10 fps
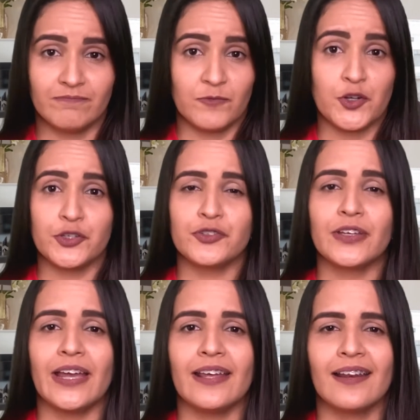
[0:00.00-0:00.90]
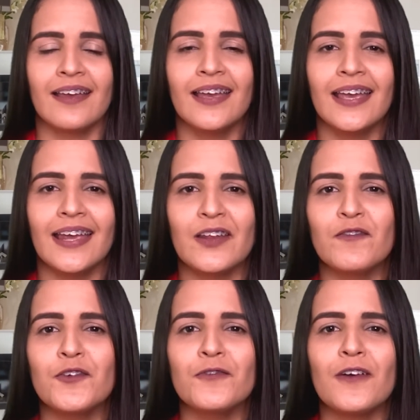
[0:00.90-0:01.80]
for you to get it. And if
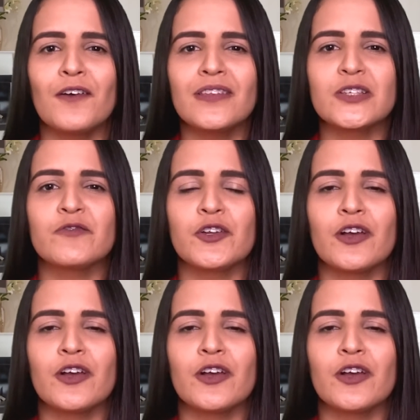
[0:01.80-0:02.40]
you found this video